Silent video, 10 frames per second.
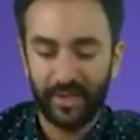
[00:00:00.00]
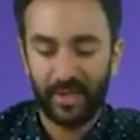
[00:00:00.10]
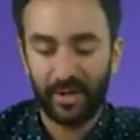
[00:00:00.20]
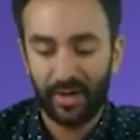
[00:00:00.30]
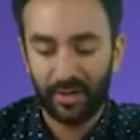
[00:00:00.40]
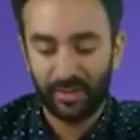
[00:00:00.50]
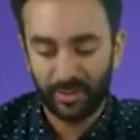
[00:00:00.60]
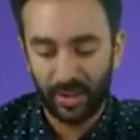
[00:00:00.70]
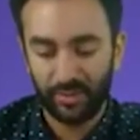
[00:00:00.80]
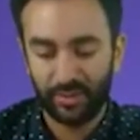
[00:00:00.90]
cool
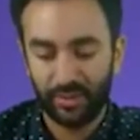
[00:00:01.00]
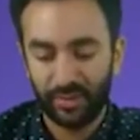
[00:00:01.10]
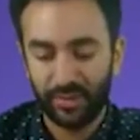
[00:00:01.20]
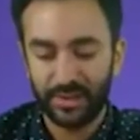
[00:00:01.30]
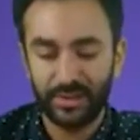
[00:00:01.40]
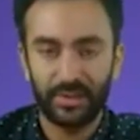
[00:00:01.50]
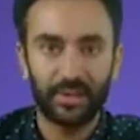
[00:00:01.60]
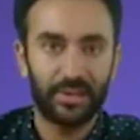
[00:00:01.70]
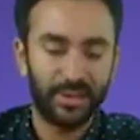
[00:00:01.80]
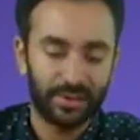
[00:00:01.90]
trick that I find out
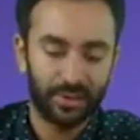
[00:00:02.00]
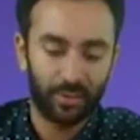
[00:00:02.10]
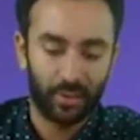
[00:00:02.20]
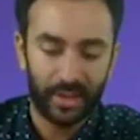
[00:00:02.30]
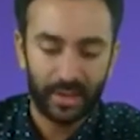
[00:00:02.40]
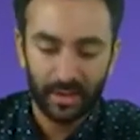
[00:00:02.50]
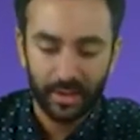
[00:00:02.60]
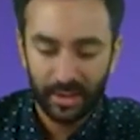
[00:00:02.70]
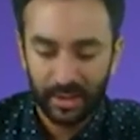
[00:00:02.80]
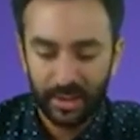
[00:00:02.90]
how to do this in
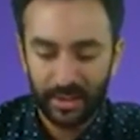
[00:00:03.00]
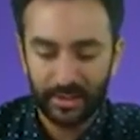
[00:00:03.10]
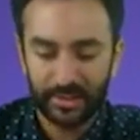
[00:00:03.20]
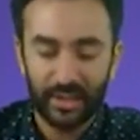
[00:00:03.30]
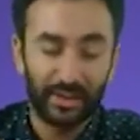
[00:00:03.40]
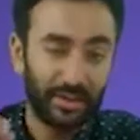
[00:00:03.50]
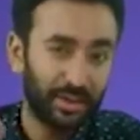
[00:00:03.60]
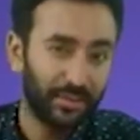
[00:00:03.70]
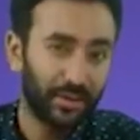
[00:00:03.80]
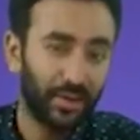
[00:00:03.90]
an easier way.
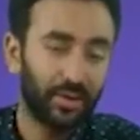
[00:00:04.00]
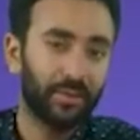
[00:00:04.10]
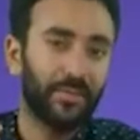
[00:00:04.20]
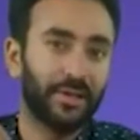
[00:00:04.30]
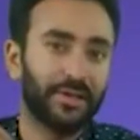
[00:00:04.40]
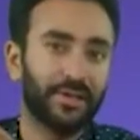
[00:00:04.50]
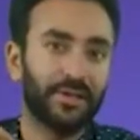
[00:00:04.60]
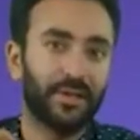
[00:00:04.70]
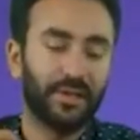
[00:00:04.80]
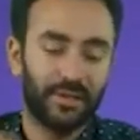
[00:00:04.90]
It's a
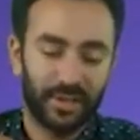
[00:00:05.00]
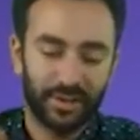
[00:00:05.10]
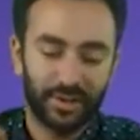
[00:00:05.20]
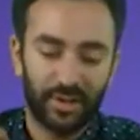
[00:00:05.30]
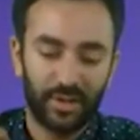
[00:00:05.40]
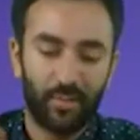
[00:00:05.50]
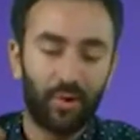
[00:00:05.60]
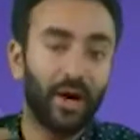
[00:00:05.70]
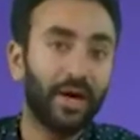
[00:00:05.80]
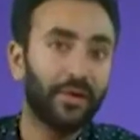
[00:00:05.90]
little bit longer, but
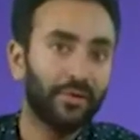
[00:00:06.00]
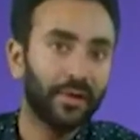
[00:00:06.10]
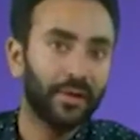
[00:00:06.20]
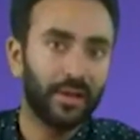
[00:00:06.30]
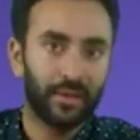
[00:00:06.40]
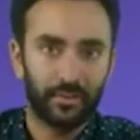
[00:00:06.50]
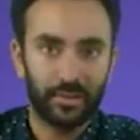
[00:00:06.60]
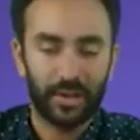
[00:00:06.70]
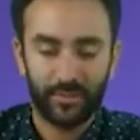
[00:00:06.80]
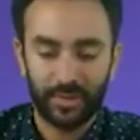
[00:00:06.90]
it's actually
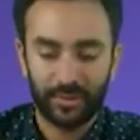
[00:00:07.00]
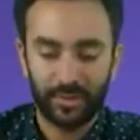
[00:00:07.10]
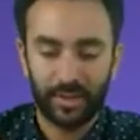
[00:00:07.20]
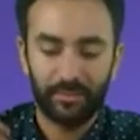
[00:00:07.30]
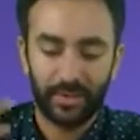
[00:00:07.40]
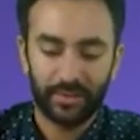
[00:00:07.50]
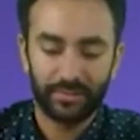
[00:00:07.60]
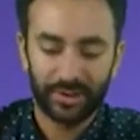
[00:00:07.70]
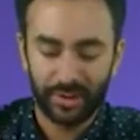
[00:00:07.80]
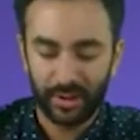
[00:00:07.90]
more accurate, and it
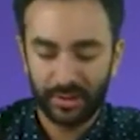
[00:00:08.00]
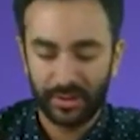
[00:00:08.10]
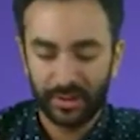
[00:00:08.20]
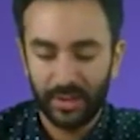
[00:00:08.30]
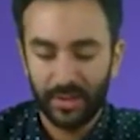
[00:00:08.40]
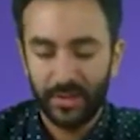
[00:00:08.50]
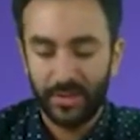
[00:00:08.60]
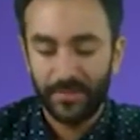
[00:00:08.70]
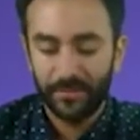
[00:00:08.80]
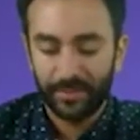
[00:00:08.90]
will help you to get
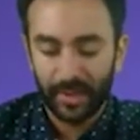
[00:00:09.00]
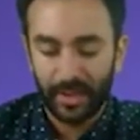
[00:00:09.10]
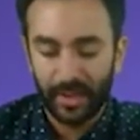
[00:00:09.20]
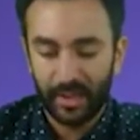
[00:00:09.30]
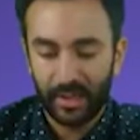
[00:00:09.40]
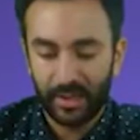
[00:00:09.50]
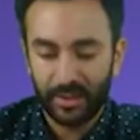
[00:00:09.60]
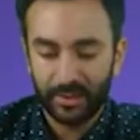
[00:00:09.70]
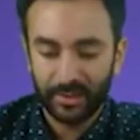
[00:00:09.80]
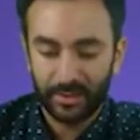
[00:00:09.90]
better results.
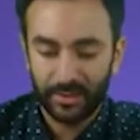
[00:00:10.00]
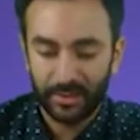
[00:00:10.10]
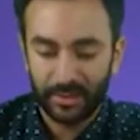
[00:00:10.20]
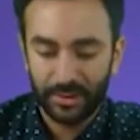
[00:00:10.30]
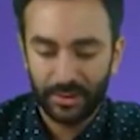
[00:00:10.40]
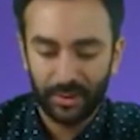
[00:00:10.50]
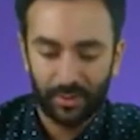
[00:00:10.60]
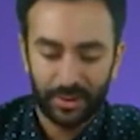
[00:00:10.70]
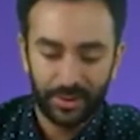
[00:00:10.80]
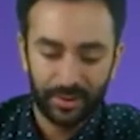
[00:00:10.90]

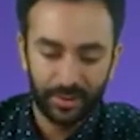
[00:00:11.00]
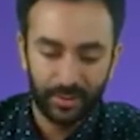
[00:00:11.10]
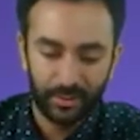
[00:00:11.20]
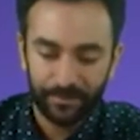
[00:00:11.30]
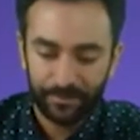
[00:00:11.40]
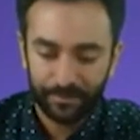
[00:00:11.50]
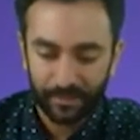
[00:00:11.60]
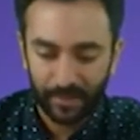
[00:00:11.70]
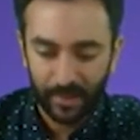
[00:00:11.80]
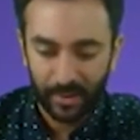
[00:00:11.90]
And
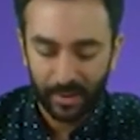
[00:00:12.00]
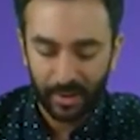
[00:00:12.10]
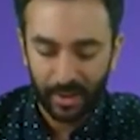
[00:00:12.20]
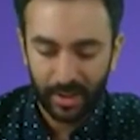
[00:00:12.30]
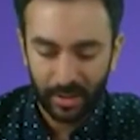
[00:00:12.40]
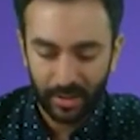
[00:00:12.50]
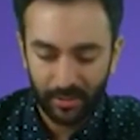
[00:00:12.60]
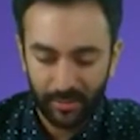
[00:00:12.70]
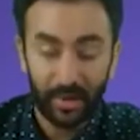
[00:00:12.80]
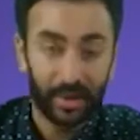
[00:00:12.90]
so what you do,
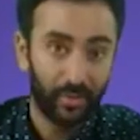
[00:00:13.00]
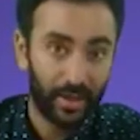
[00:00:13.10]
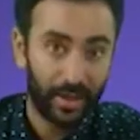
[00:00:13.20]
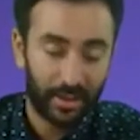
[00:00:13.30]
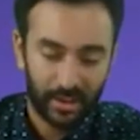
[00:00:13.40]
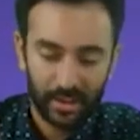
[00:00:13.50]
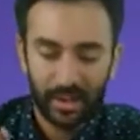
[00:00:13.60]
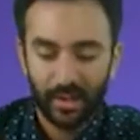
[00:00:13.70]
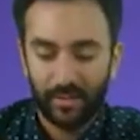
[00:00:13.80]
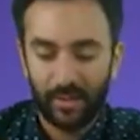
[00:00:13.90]

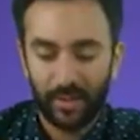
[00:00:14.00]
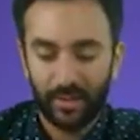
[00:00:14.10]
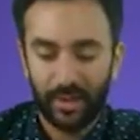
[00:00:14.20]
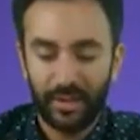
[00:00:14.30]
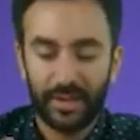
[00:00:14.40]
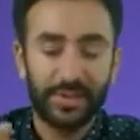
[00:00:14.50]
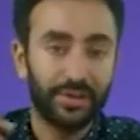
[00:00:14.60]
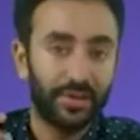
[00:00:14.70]
by the way,